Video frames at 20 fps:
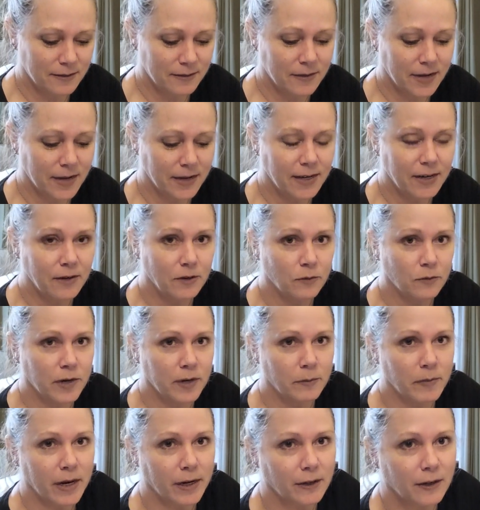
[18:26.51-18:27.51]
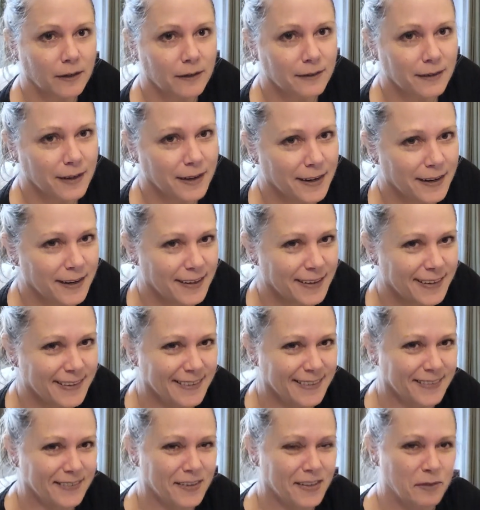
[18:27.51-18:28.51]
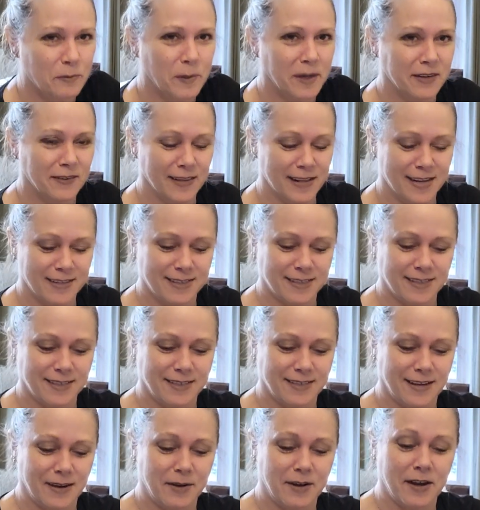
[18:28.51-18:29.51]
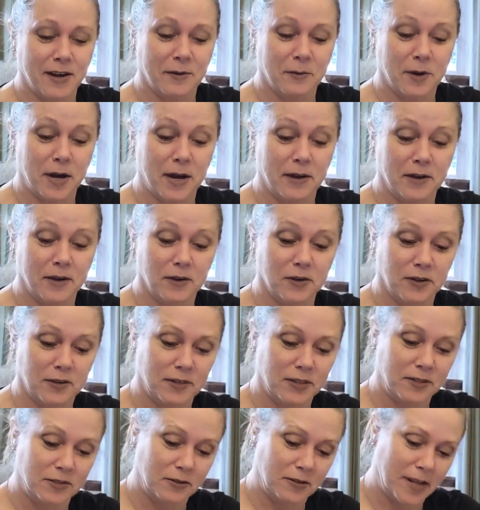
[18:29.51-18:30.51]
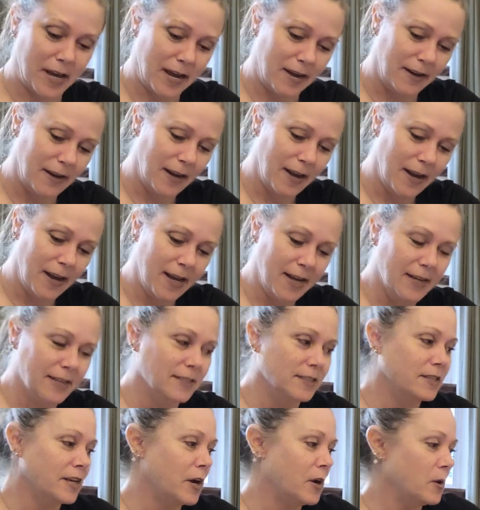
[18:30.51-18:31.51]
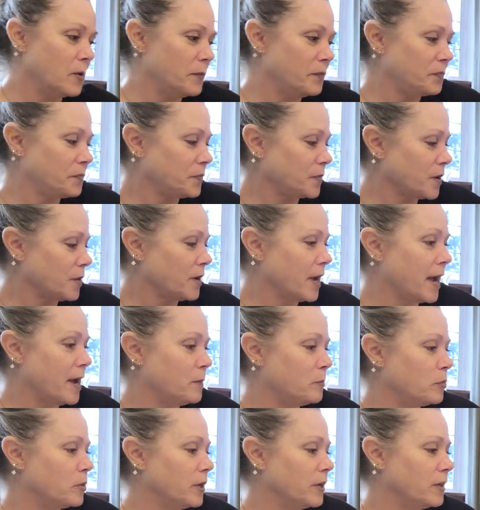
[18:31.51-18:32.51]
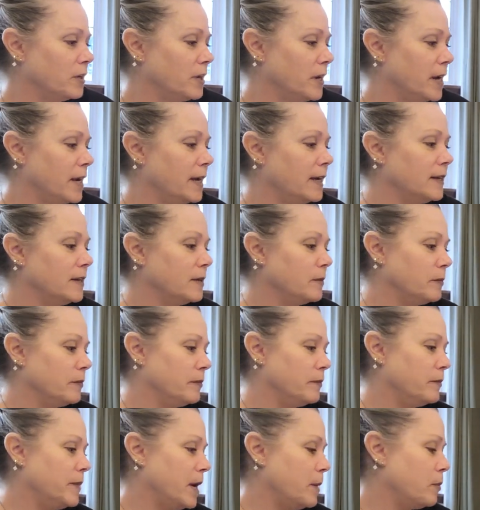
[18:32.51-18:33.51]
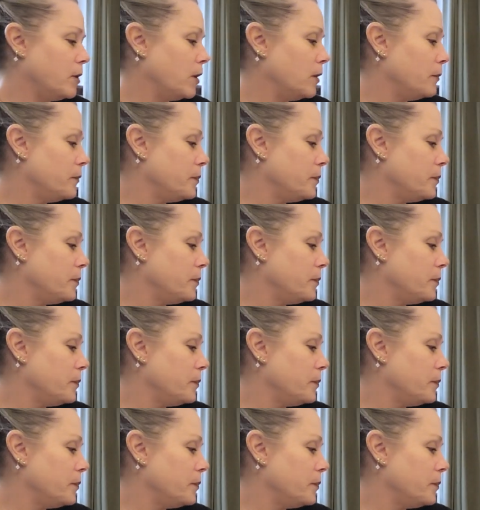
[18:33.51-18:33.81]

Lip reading: I need to read better. With my glasses, I could do that. So, okay, printer and paper.